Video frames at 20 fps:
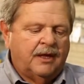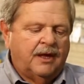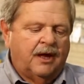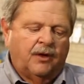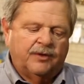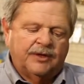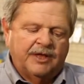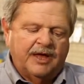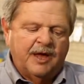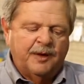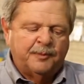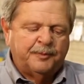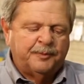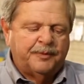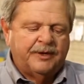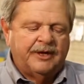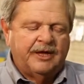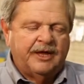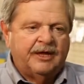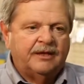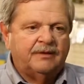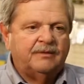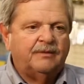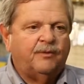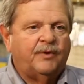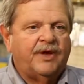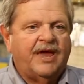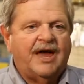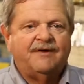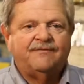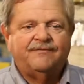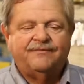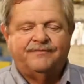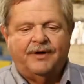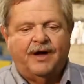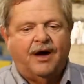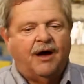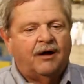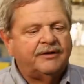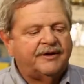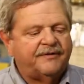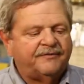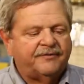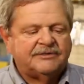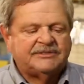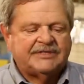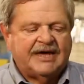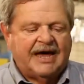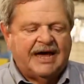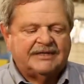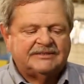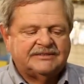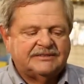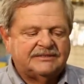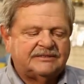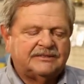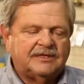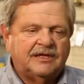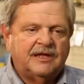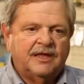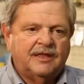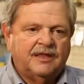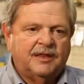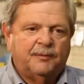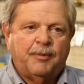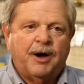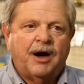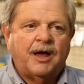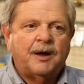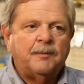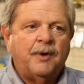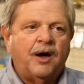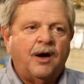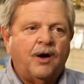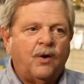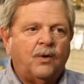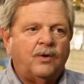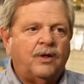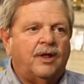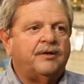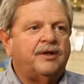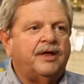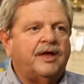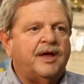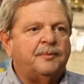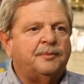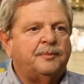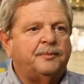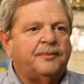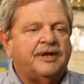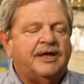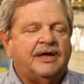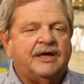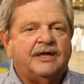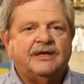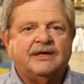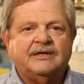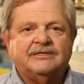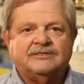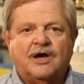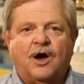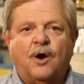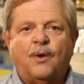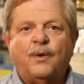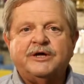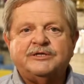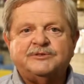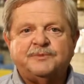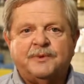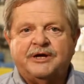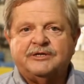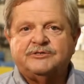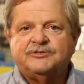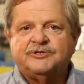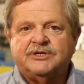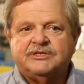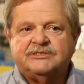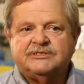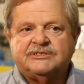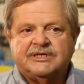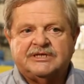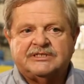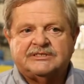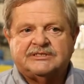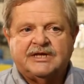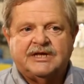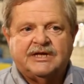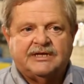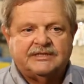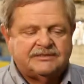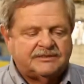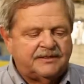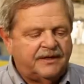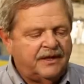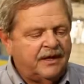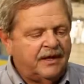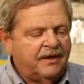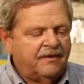On the implement end, we have all different sizes. The bottom hole on the implement end is always measured in 16ths.